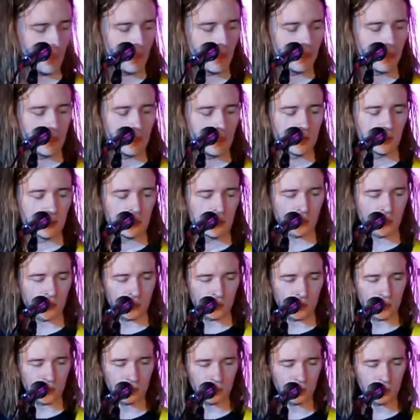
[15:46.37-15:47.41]

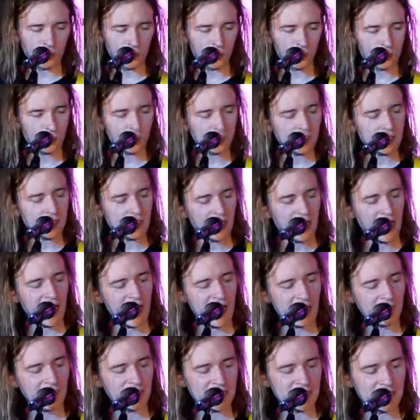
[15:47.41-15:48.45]
Two
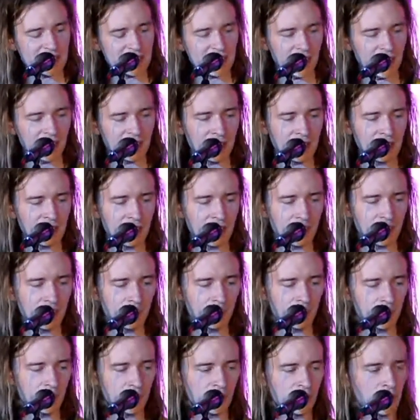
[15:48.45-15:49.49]
complicated
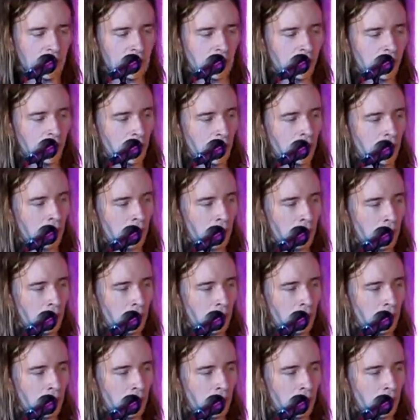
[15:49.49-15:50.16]
people,